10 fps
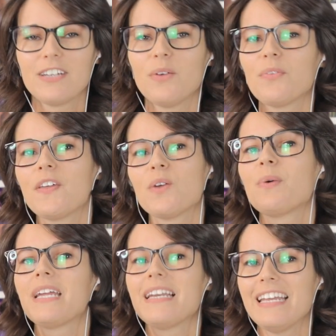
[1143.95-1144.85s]
I don't
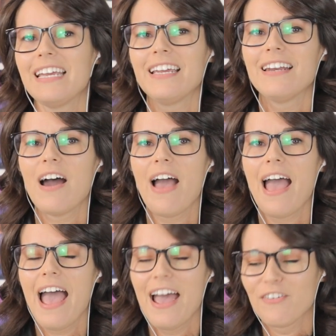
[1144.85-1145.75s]
think we need
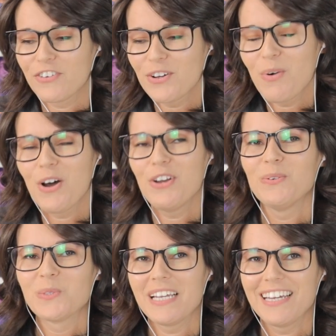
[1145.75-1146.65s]
everyone
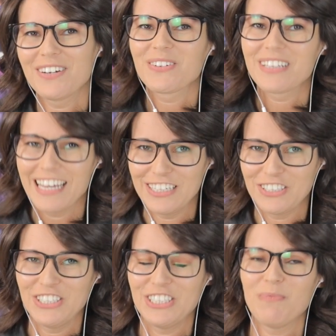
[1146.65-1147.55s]
who's in a
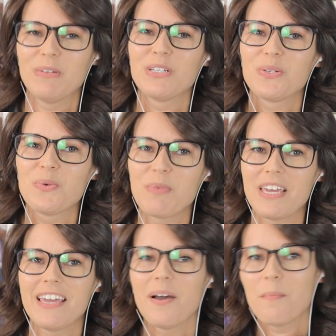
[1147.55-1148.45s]
relationship to
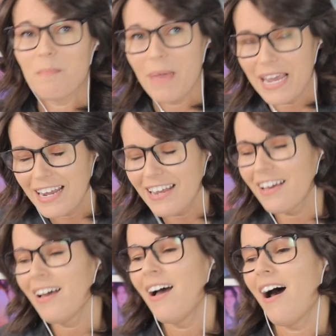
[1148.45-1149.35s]
be
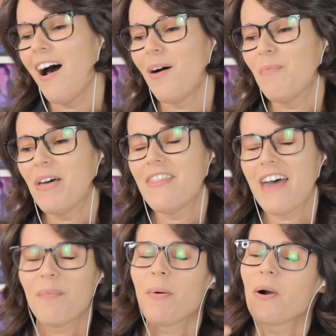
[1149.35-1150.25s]
mated.
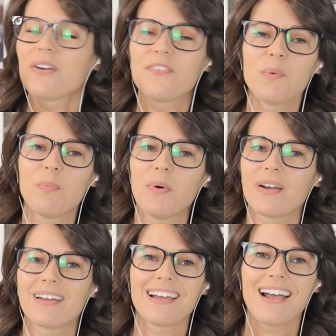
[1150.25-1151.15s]
That part of the
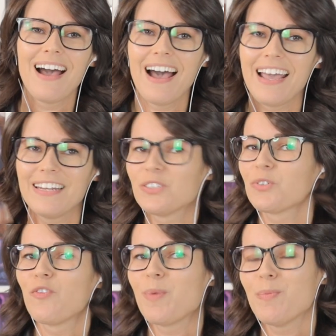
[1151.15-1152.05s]
book kind of
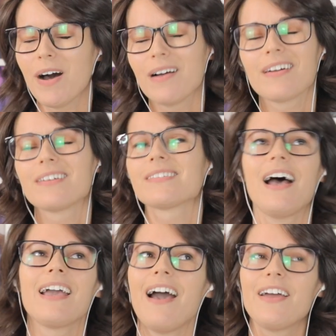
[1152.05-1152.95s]
drove me bonkers.
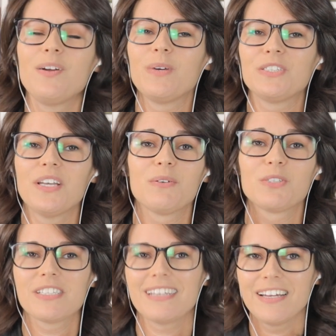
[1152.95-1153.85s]
I kind of wish they
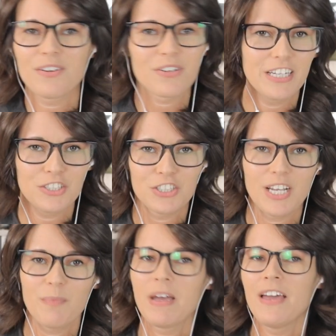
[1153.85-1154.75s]
were just in a
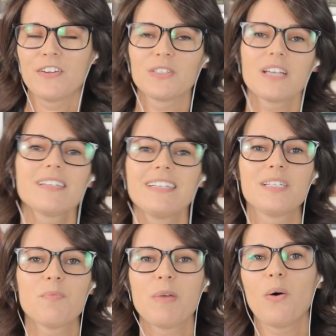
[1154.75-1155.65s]
relationship. There doesn't
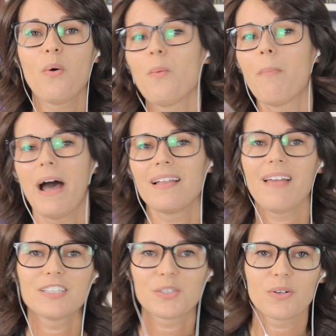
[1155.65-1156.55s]
need to be a whole
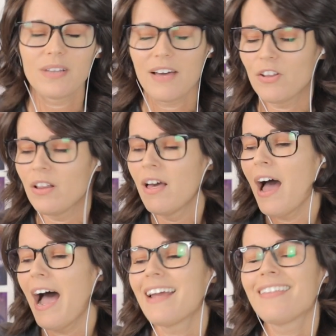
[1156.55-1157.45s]
biological level.
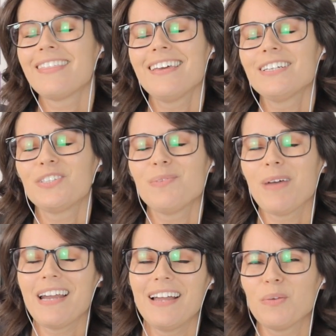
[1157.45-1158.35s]
I think she
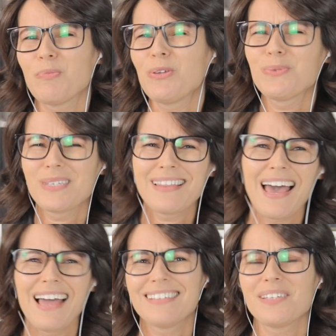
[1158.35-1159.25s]
might end up using
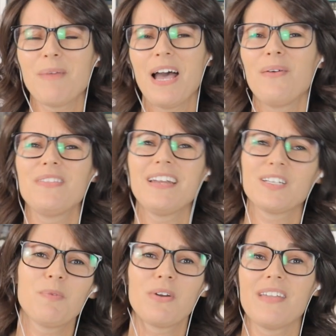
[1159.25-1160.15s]
that somehow in the
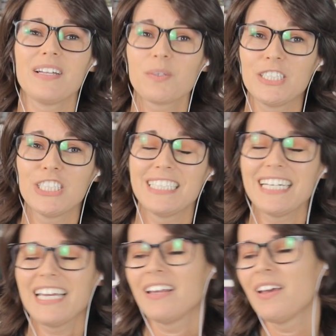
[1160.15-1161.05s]
next book, and that's why she
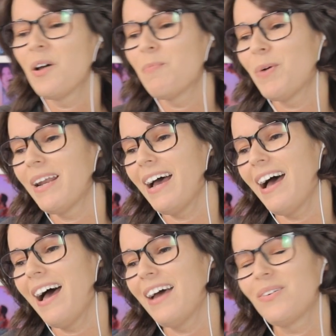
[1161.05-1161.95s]
did it.
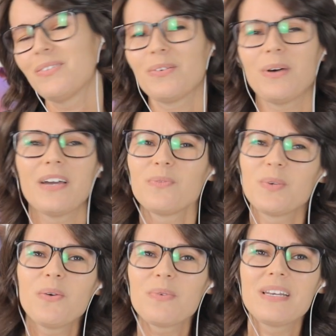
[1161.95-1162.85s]
But
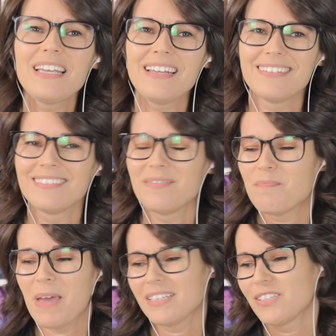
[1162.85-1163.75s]
we don't need
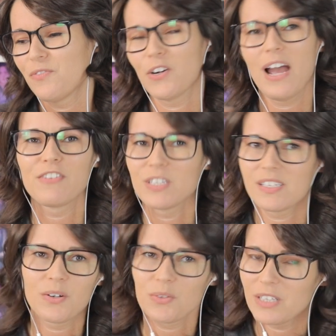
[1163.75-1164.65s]
mates for every
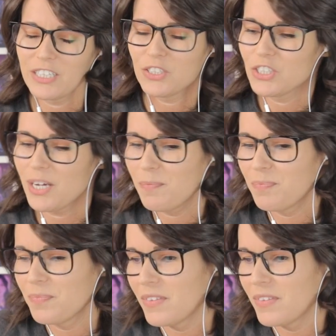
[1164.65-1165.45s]
single relationship.